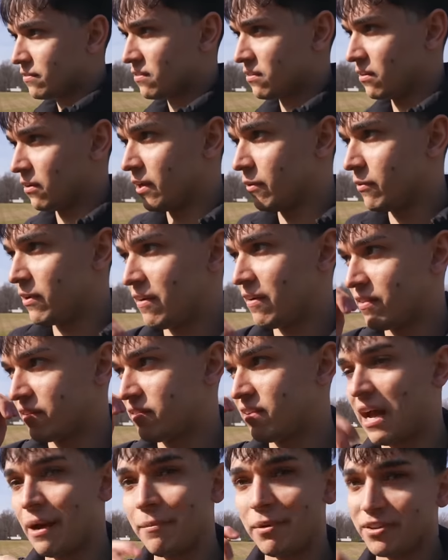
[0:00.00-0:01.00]
so here we have
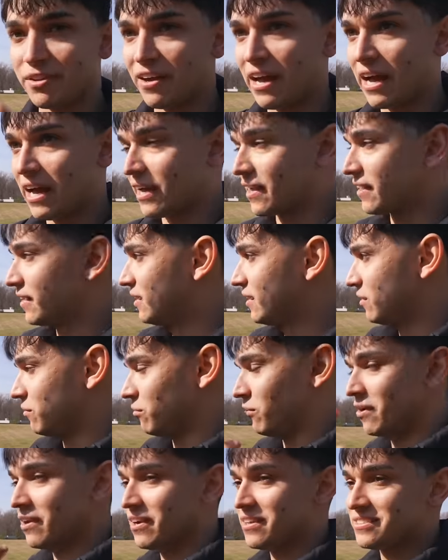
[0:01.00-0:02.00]
the time attack.
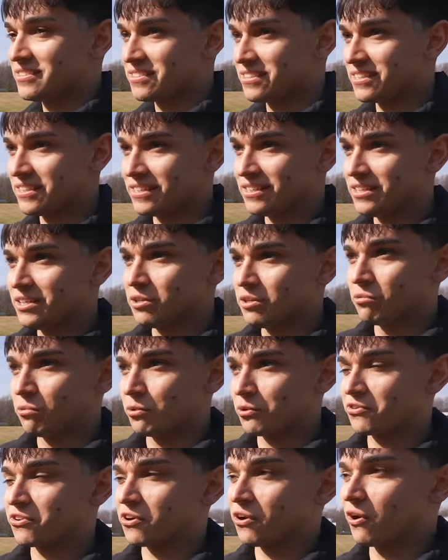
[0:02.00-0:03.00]
We're gonna see
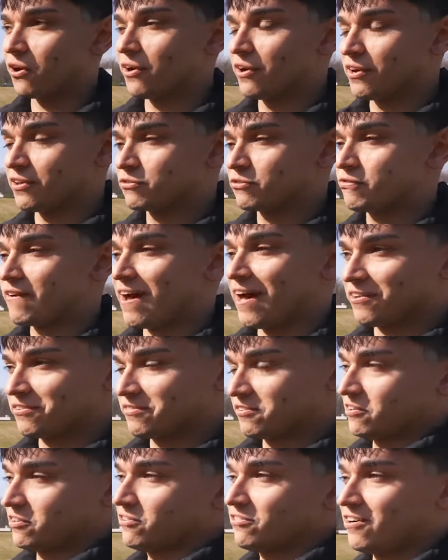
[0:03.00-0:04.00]
which car is
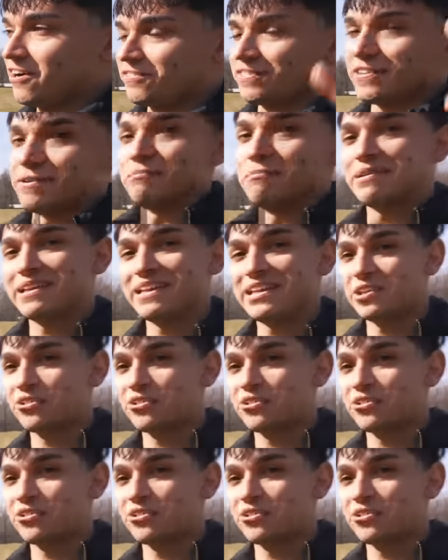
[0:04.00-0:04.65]
faster around the mini